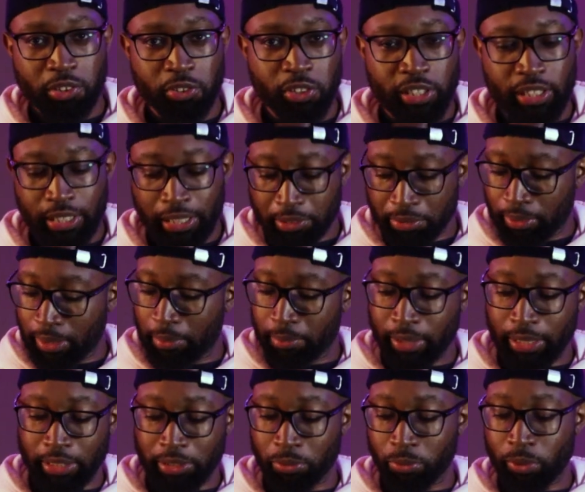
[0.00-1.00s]
three, that's what
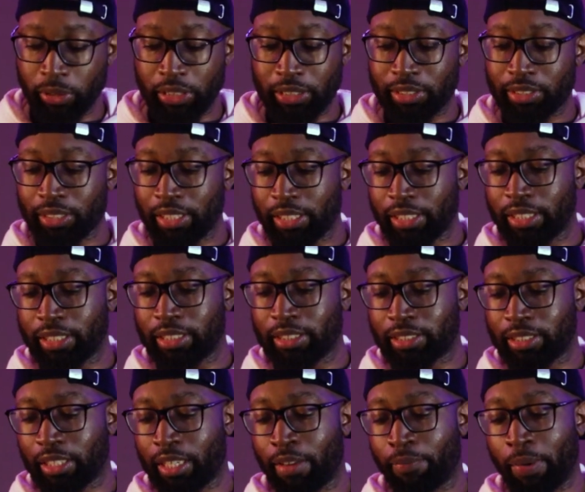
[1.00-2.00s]
I'm guessing what it
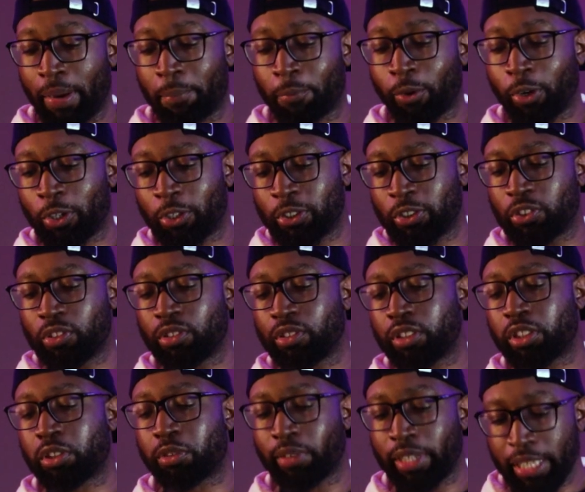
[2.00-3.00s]
says. If I'm
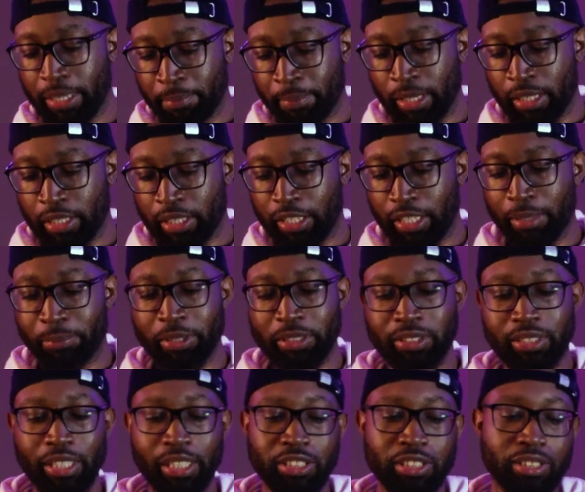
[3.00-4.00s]
wrong, correct me in the
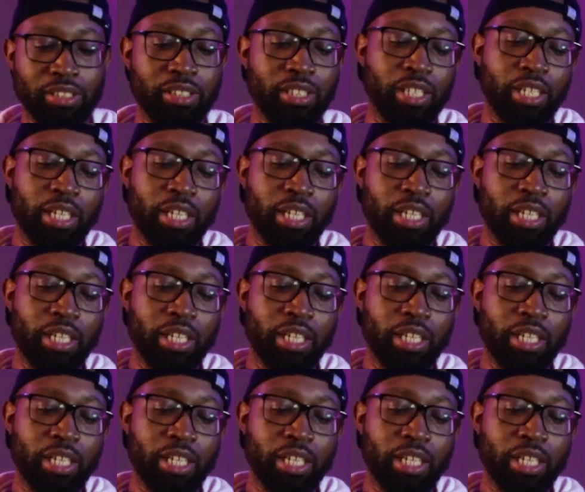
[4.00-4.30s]
comment section.